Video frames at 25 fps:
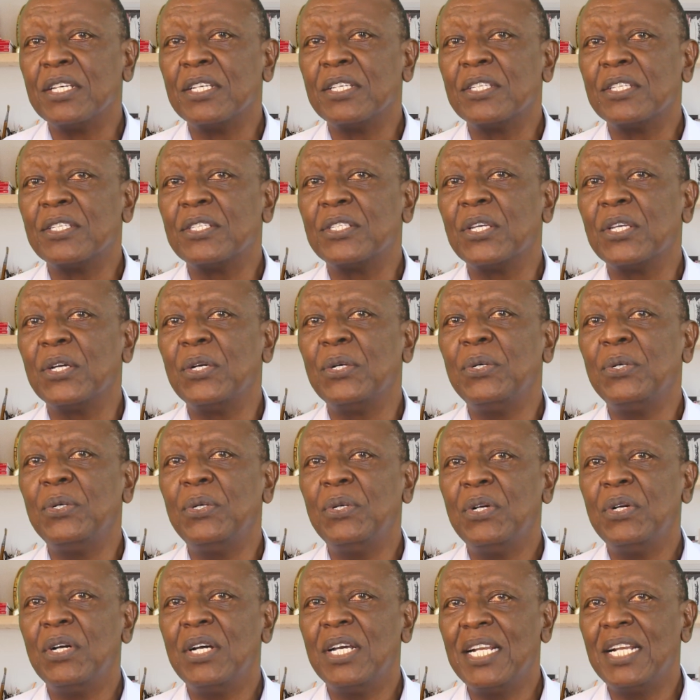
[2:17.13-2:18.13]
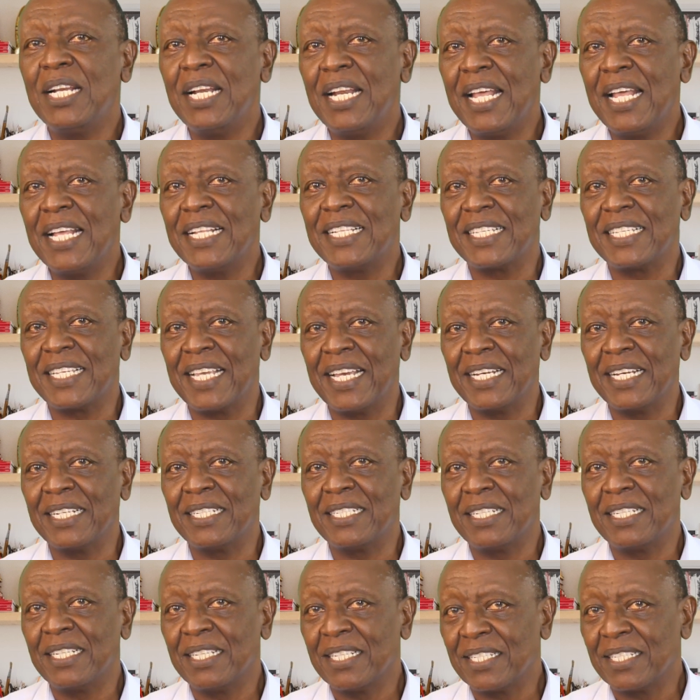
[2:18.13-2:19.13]
So let's
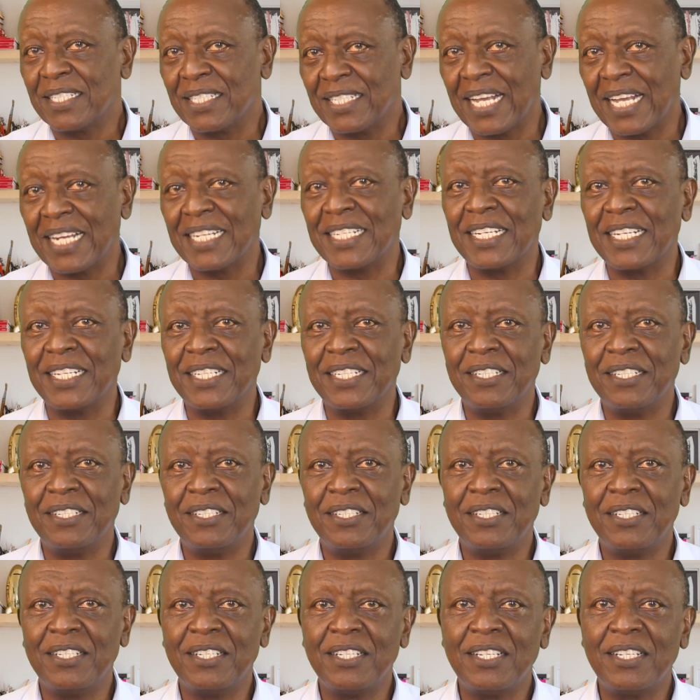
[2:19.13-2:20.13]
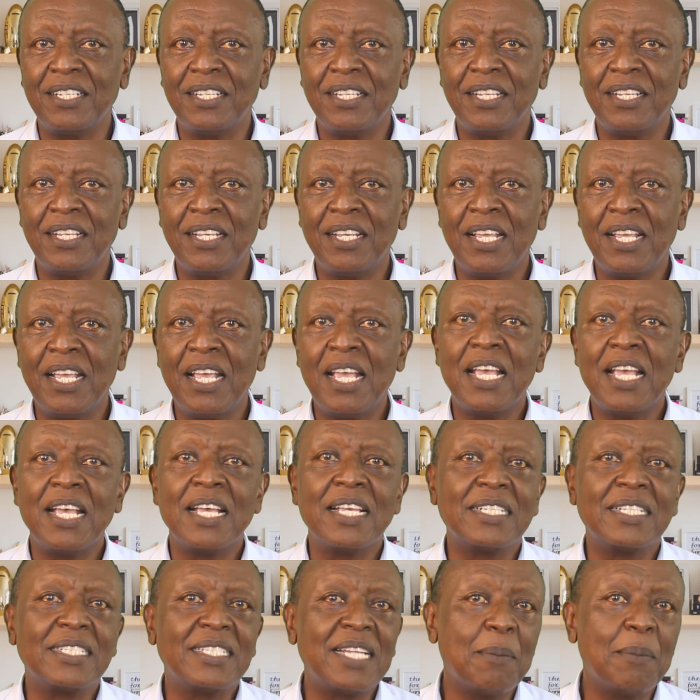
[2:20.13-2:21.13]
get started.
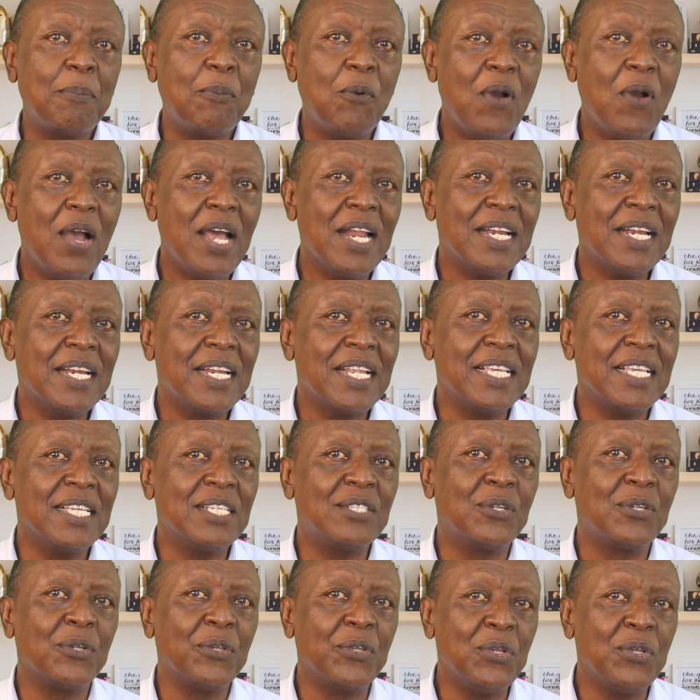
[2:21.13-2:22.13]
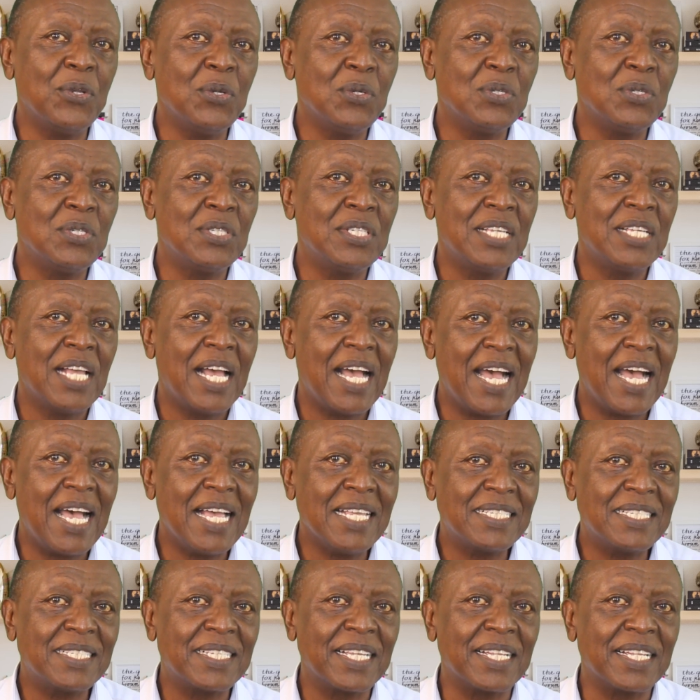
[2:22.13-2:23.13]
Step 1 is to use
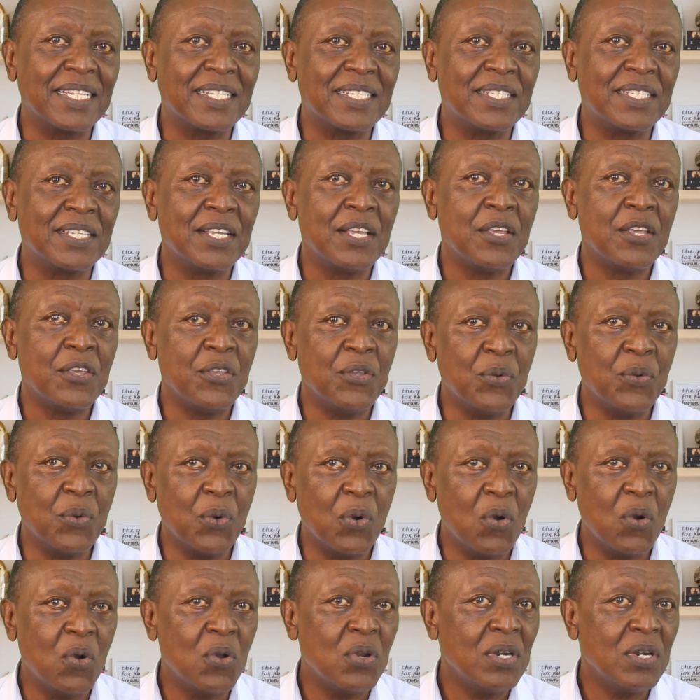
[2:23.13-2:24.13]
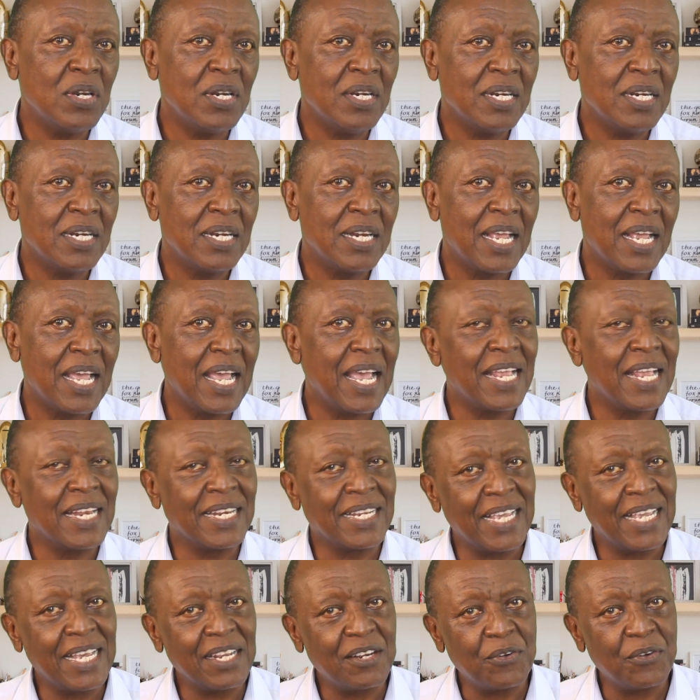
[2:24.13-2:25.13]
assets you own
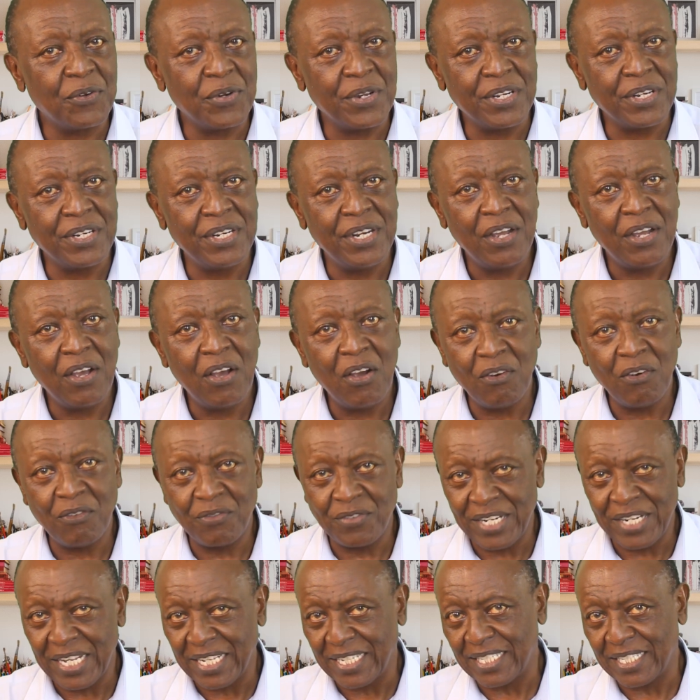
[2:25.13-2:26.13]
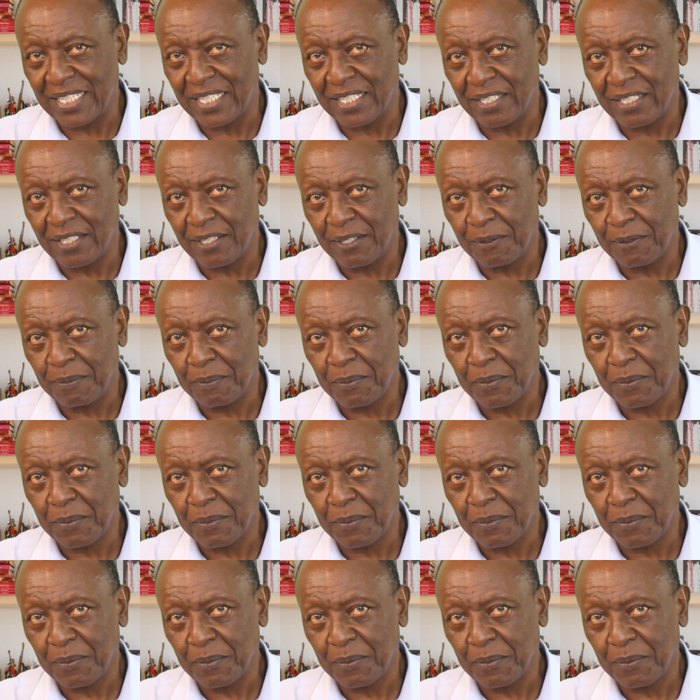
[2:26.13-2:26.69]
and get rid of debts.